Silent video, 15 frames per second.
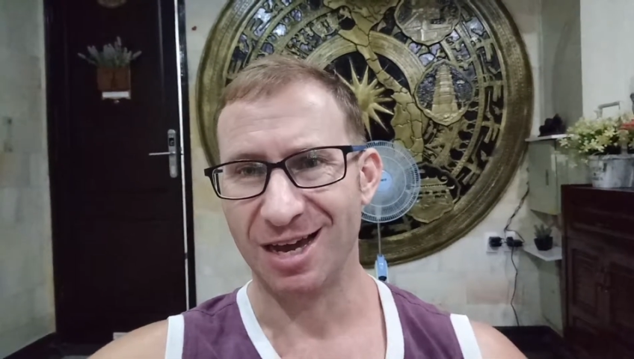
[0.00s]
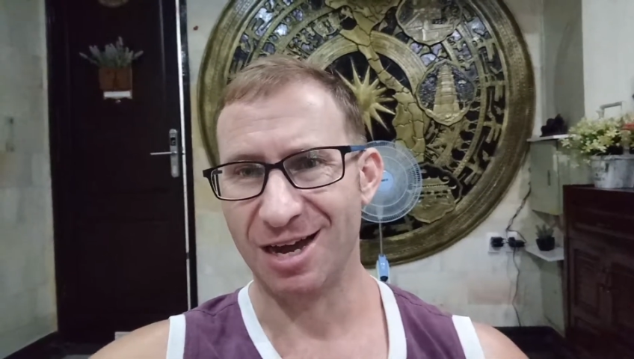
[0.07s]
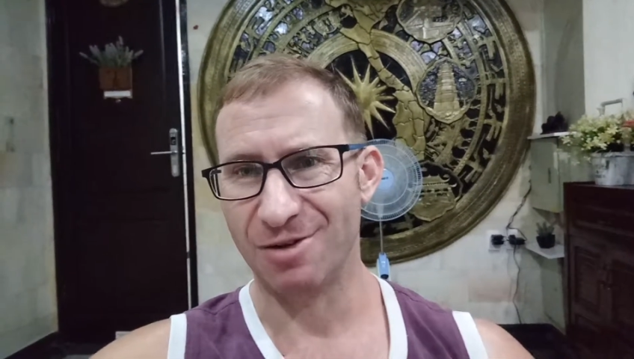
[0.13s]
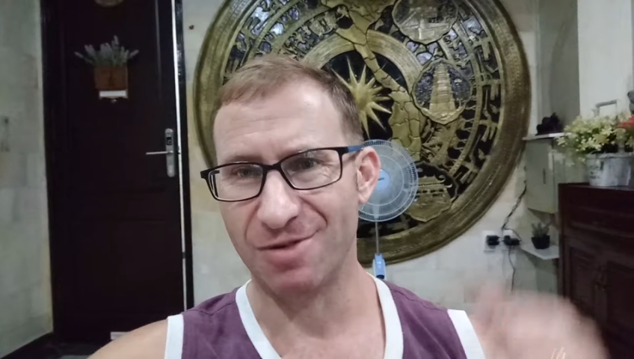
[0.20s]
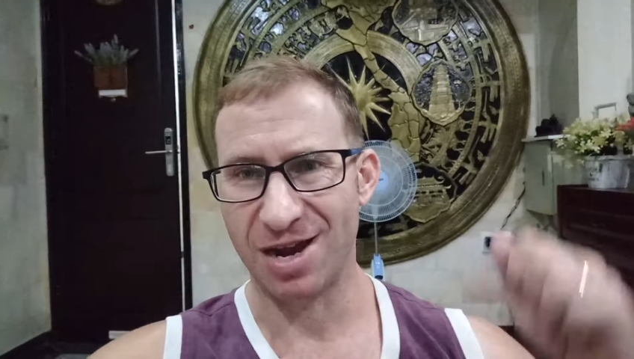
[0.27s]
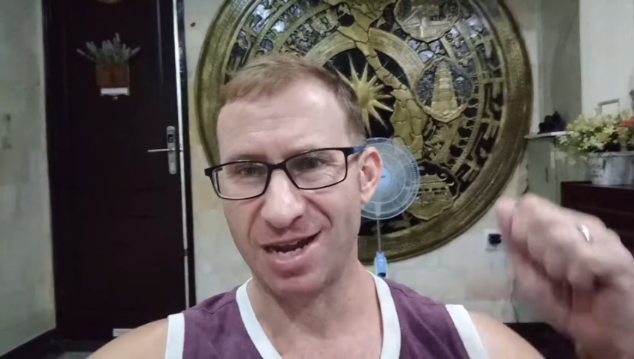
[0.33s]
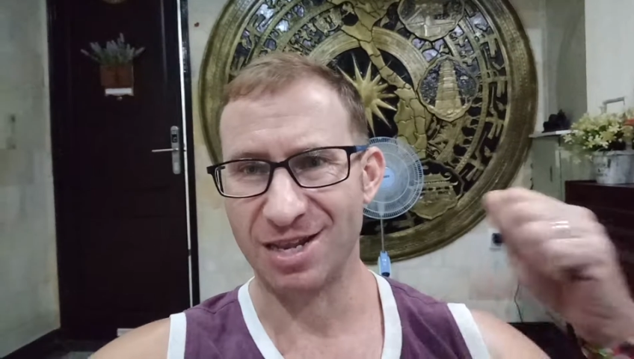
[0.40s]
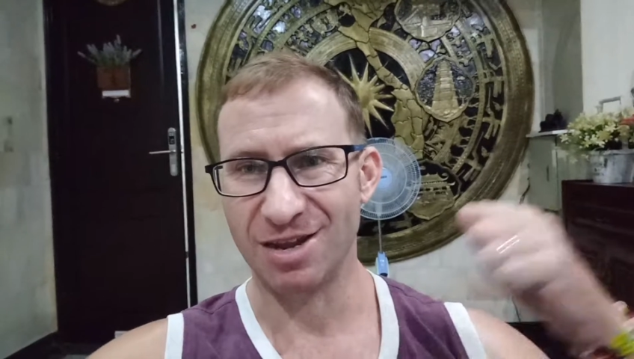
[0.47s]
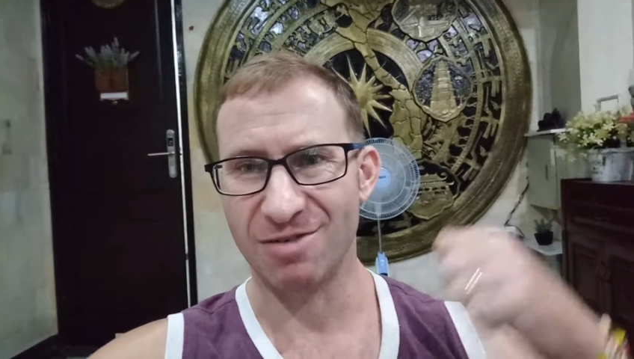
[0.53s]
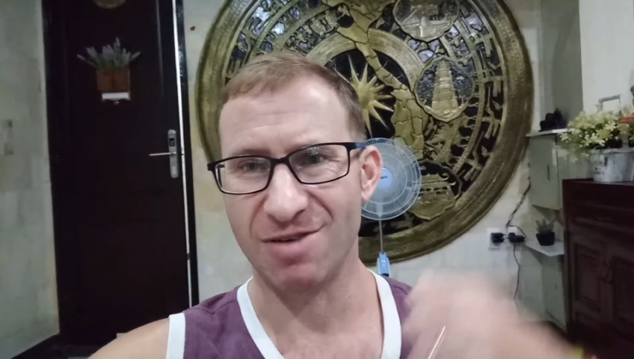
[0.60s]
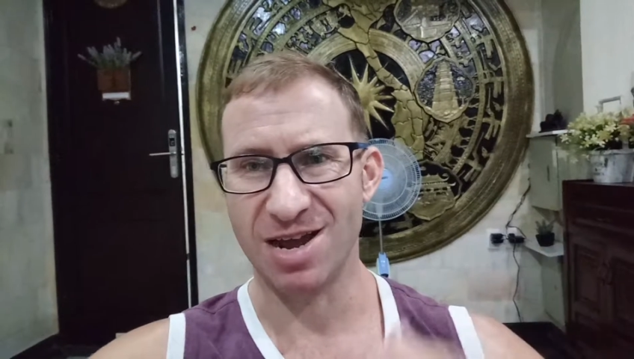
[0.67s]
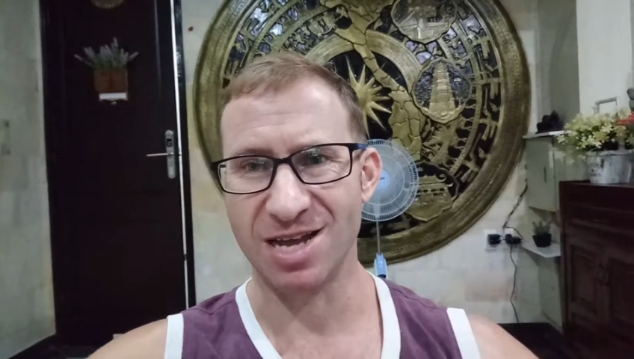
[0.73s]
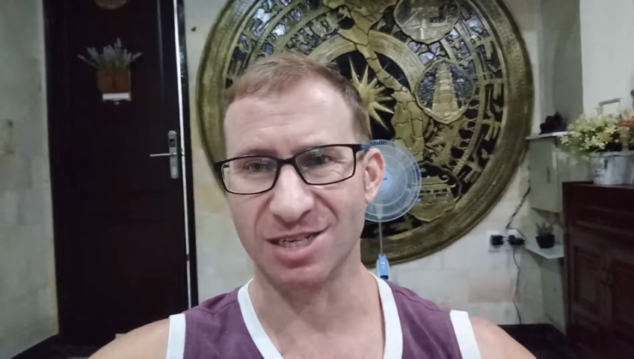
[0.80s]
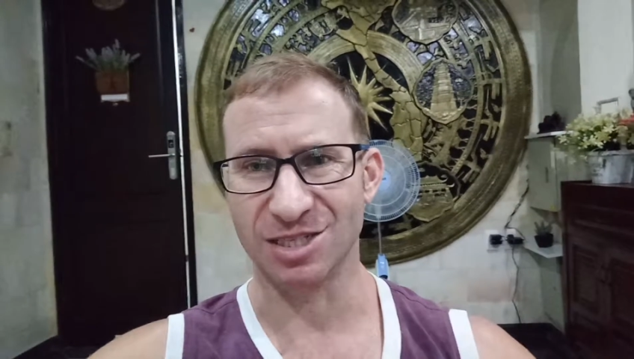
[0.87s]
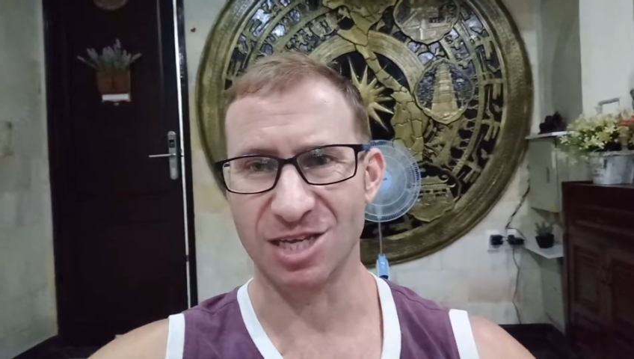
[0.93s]
I ran the
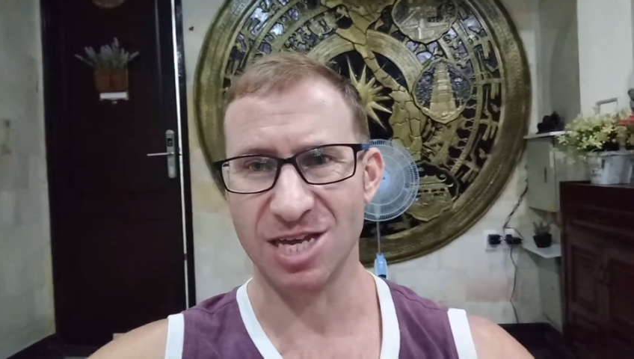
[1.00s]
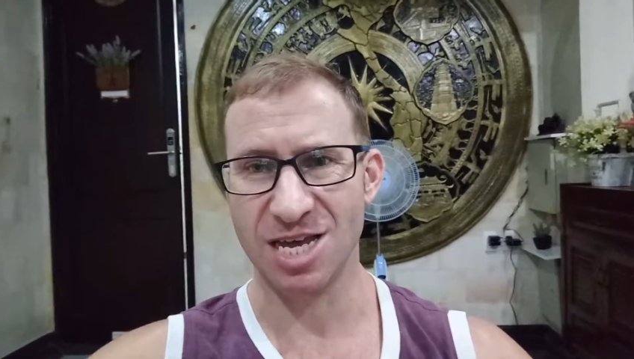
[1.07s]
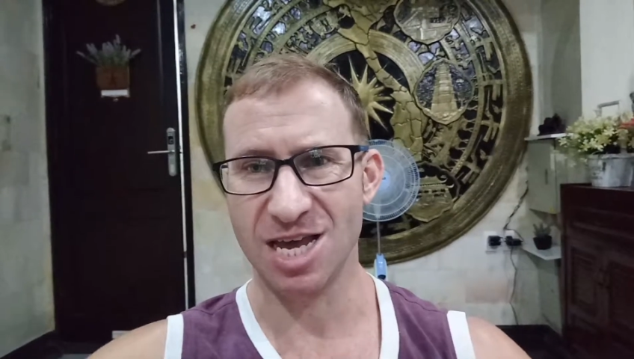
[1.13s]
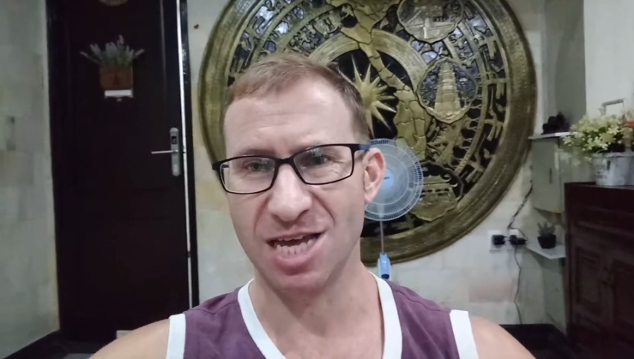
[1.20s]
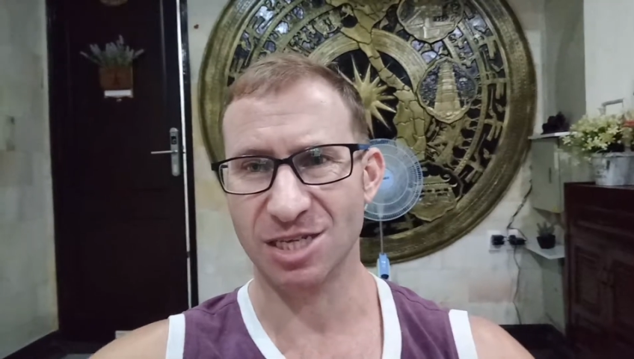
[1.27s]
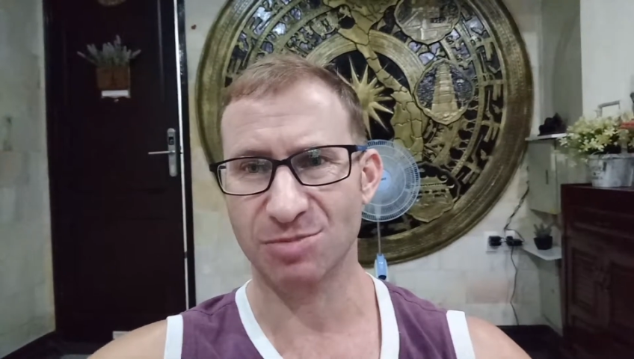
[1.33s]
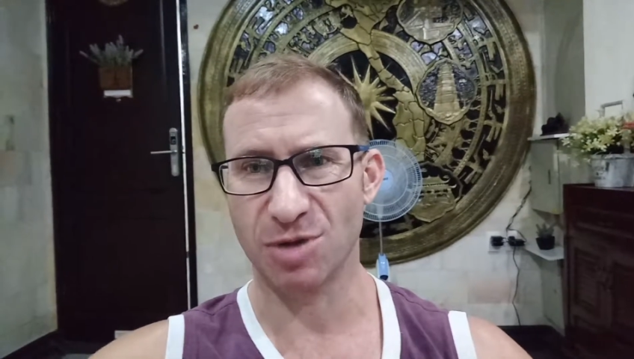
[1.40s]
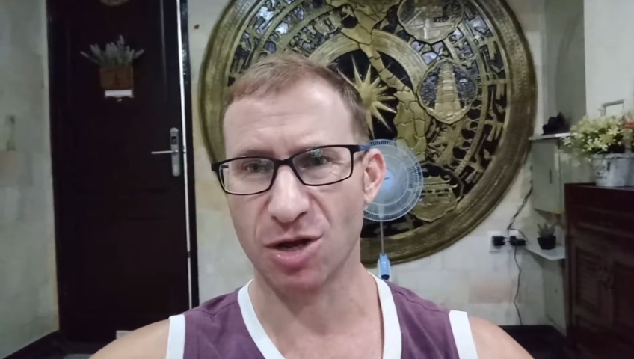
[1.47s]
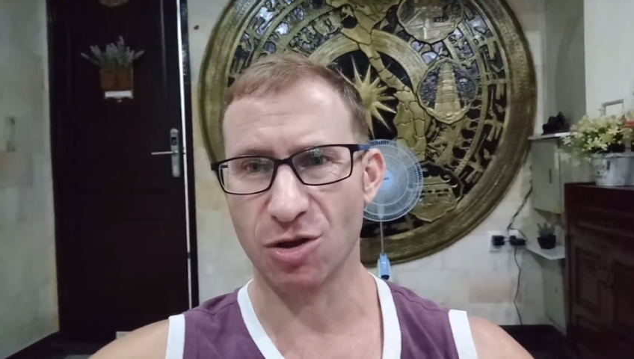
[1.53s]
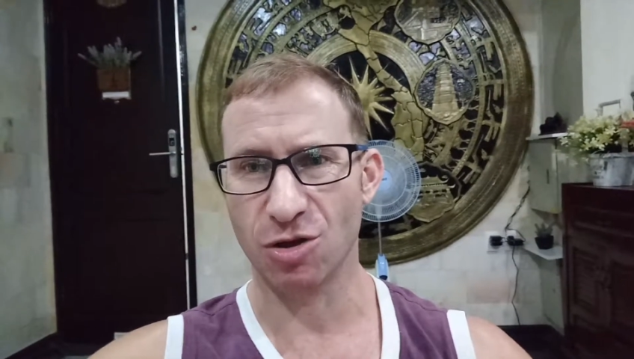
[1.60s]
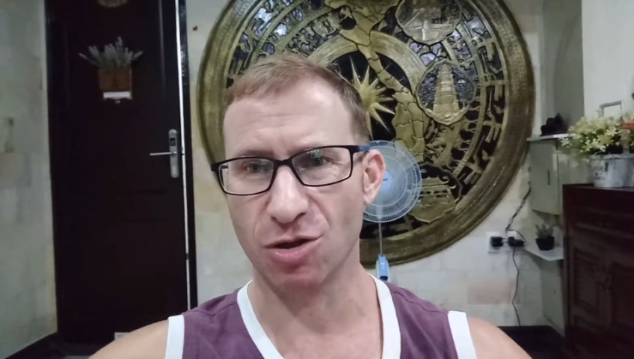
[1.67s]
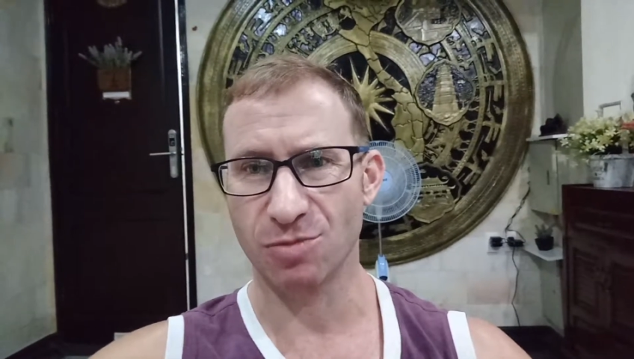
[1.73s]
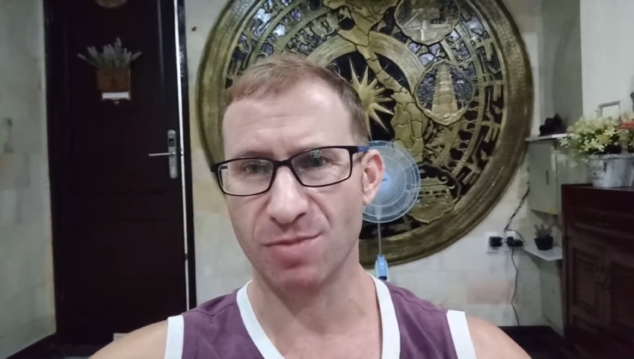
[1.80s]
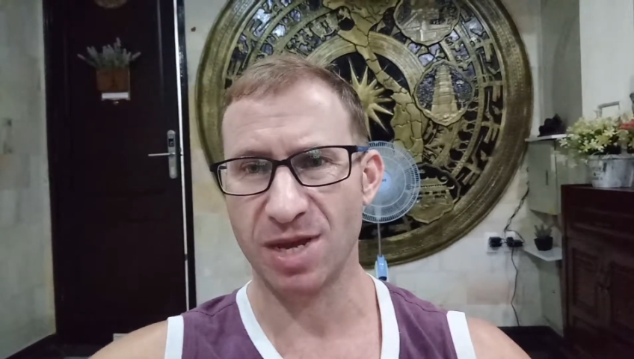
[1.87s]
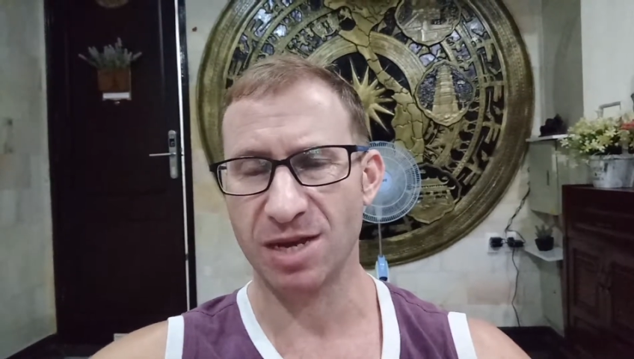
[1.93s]
race, here's my
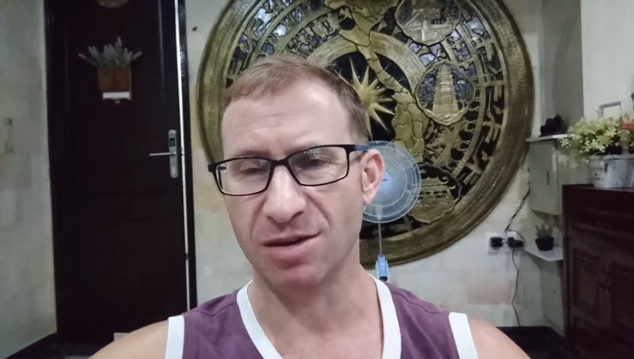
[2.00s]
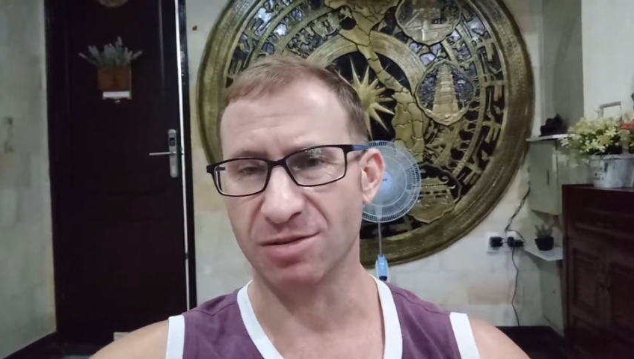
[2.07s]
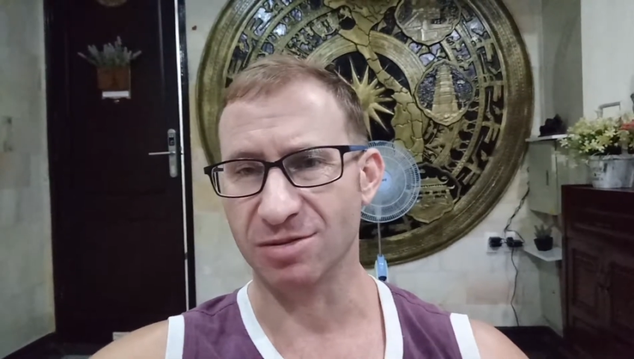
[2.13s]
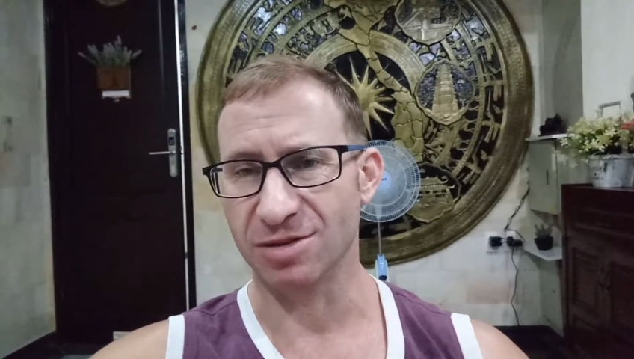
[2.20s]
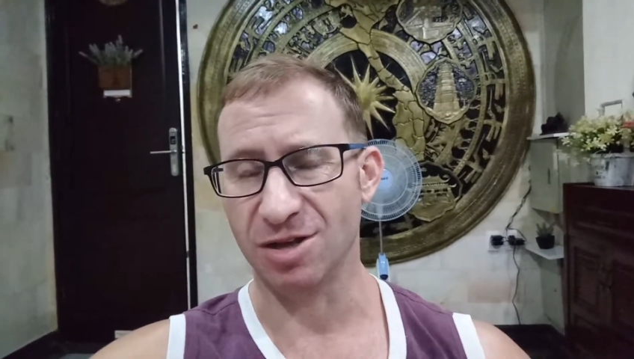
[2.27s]
gold medal.